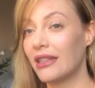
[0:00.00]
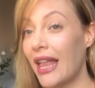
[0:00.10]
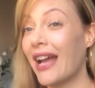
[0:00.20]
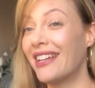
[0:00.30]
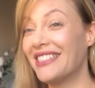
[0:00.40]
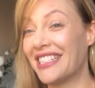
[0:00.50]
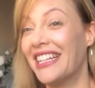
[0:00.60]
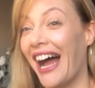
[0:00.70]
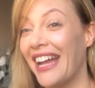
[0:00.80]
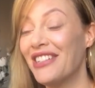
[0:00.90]
that can
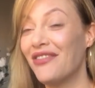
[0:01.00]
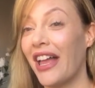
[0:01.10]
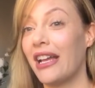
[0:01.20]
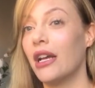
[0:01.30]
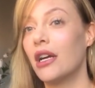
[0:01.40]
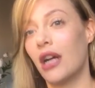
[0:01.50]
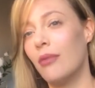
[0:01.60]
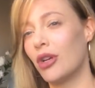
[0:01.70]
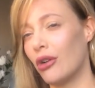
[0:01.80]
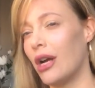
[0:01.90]
kind of like
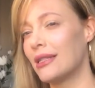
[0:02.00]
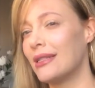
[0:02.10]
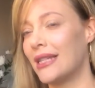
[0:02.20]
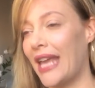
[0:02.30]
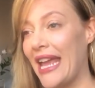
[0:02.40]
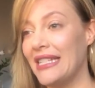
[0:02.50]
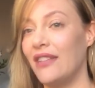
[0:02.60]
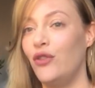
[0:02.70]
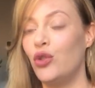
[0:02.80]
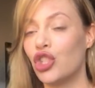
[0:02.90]
come across as the case
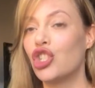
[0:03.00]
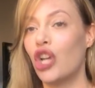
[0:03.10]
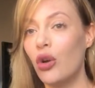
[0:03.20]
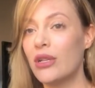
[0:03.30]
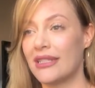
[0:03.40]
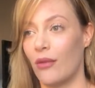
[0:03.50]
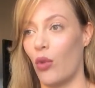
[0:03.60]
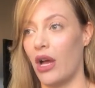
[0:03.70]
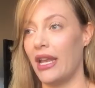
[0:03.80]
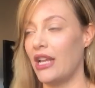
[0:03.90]
if you just go to
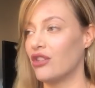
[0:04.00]
someone